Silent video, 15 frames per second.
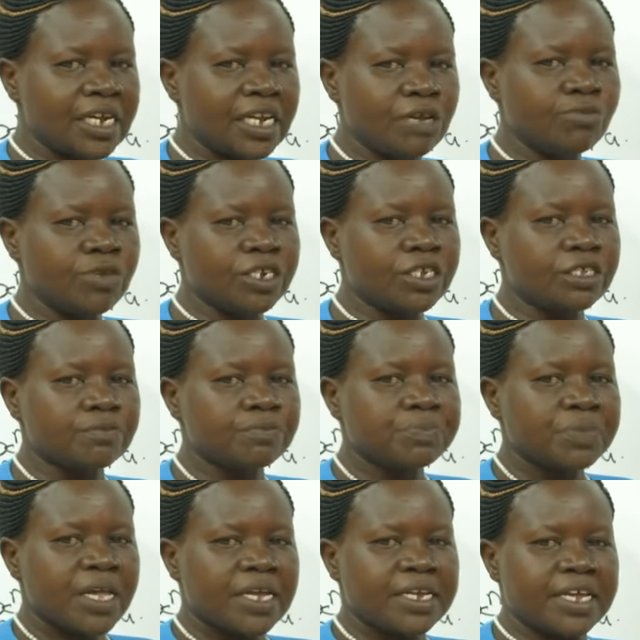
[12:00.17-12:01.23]
limits,
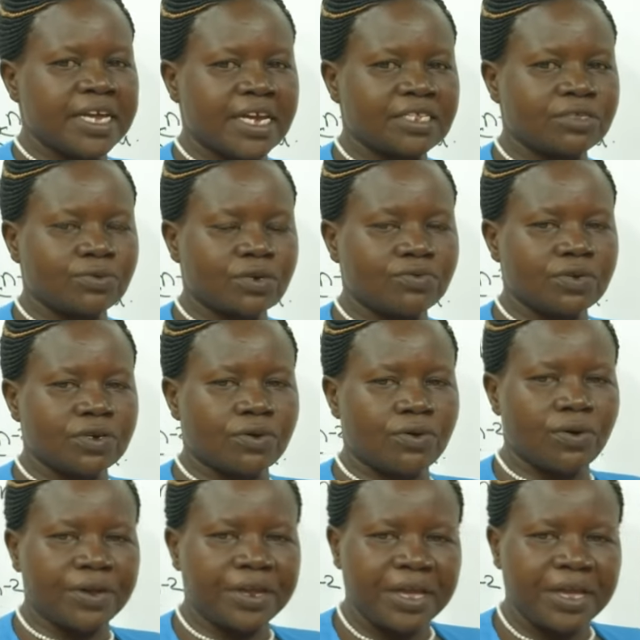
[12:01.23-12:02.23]
there is what we call